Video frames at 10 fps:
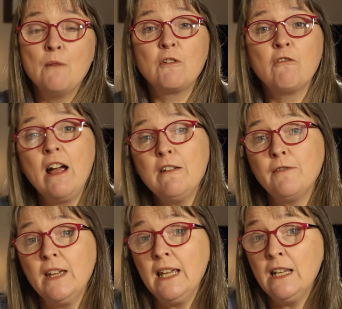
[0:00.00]
Great for
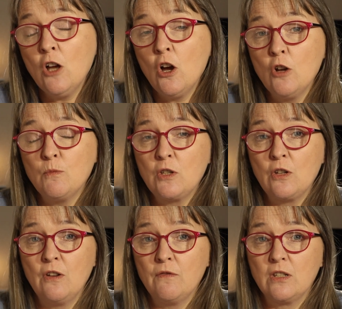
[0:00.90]
in-home
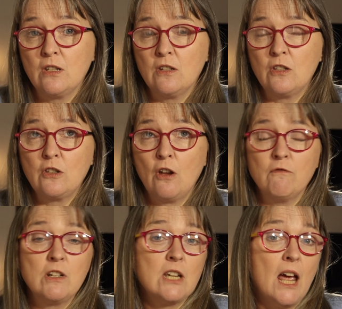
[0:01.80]
services, so
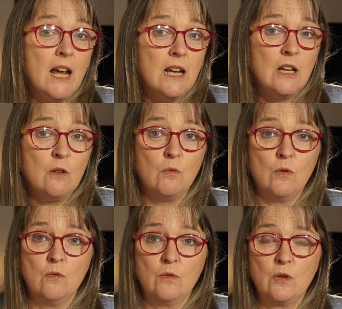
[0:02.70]
retaining
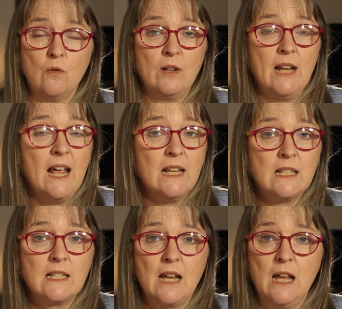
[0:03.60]
walls or
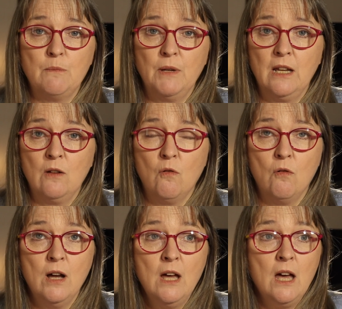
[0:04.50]
landscaping
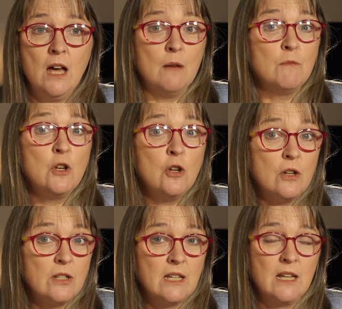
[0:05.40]
or
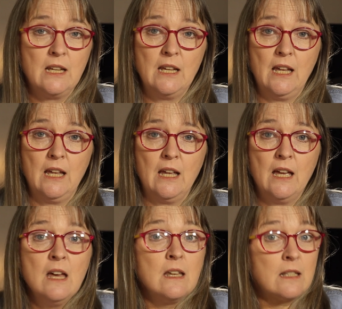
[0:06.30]
nursing care,
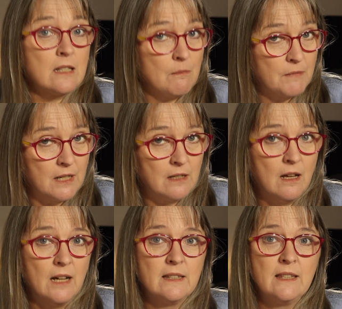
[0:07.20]
something
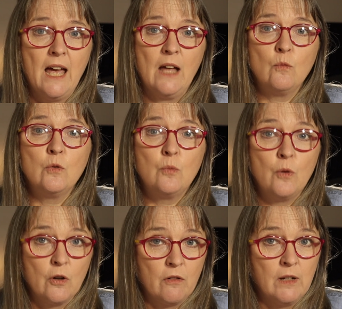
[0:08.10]
like that would
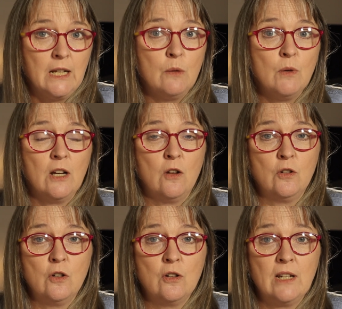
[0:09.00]
work really well on
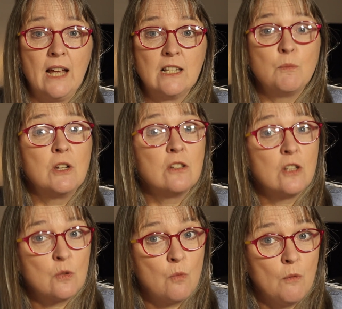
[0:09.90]
Google Ads because
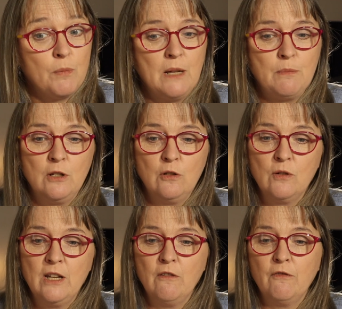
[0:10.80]
it's what people are
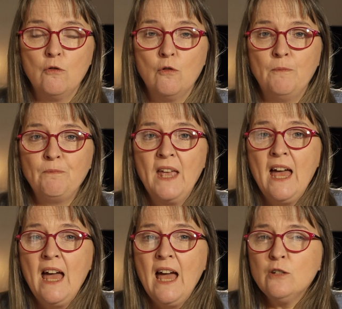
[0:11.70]
looking for.
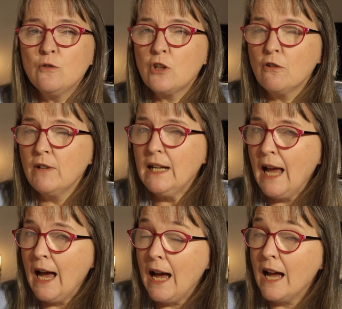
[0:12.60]
And also really
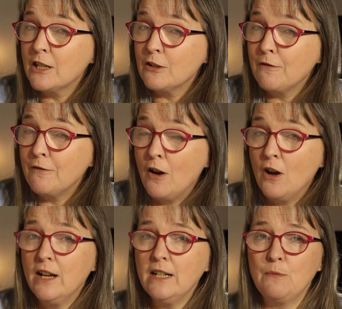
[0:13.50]
hard to
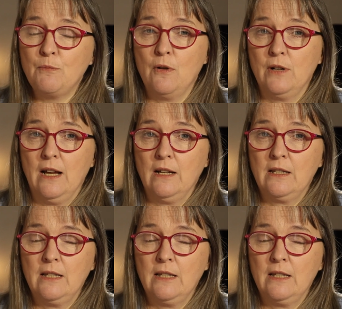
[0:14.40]
find products.